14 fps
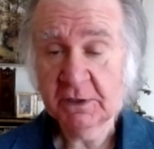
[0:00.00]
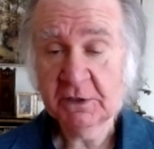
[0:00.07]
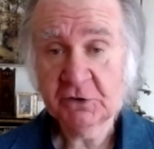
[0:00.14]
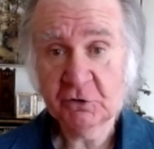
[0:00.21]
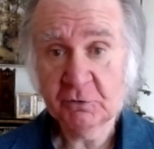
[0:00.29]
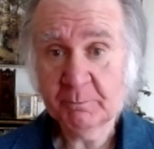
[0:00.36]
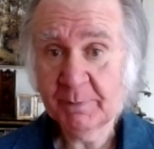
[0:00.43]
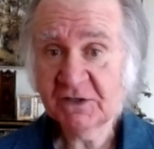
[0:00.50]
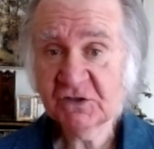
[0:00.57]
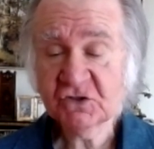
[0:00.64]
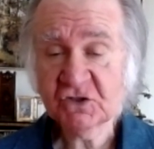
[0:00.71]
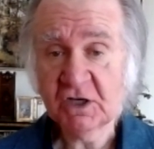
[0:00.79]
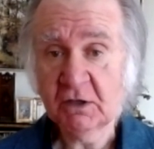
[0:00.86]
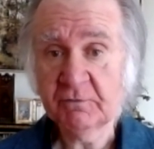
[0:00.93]
Your best
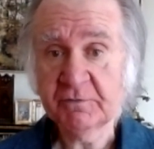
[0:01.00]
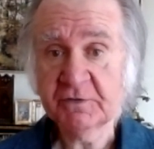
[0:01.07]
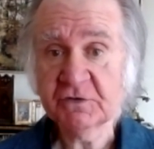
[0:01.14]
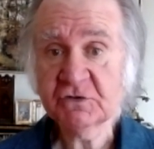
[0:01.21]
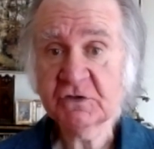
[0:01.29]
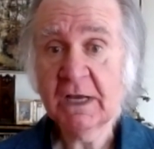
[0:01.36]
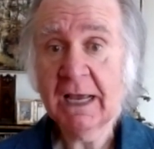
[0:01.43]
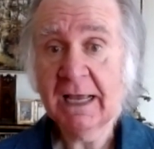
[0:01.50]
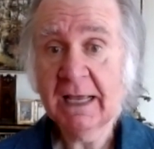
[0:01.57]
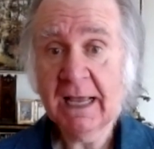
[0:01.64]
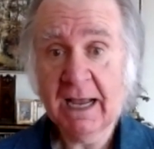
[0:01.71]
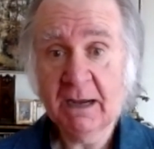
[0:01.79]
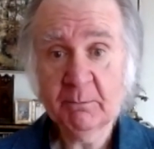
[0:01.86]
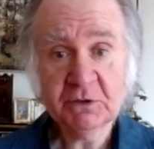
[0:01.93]
self is
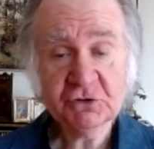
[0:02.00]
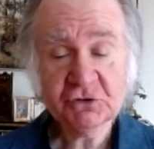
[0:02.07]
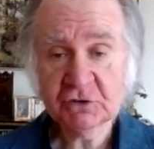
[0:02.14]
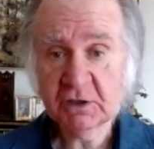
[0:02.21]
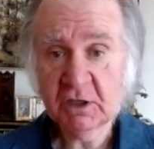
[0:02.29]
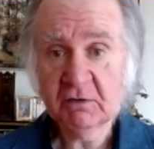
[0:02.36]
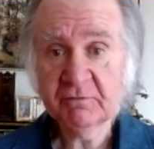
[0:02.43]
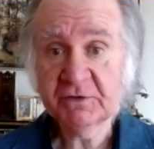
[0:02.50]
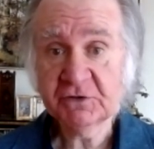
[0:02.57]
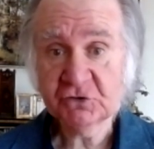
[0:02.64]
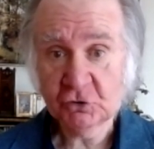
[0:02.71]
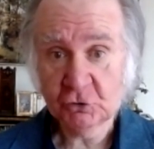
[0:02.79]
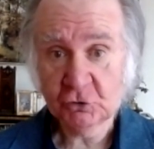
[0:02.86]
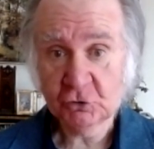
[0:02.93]
how much love and
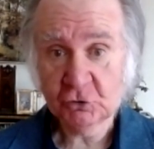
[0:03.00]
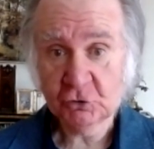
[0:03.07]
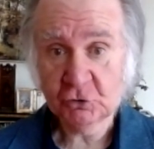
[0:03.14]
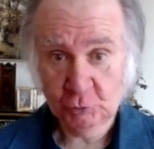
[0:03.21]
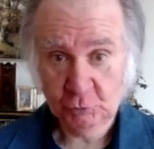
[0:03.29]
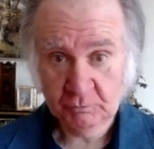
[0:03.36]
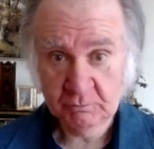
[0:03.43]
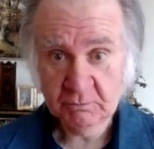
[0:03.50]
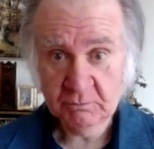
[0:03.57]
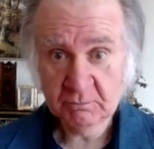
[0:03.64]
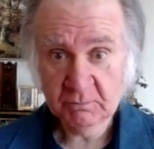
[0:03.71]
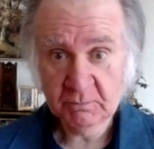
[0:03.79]
to whom,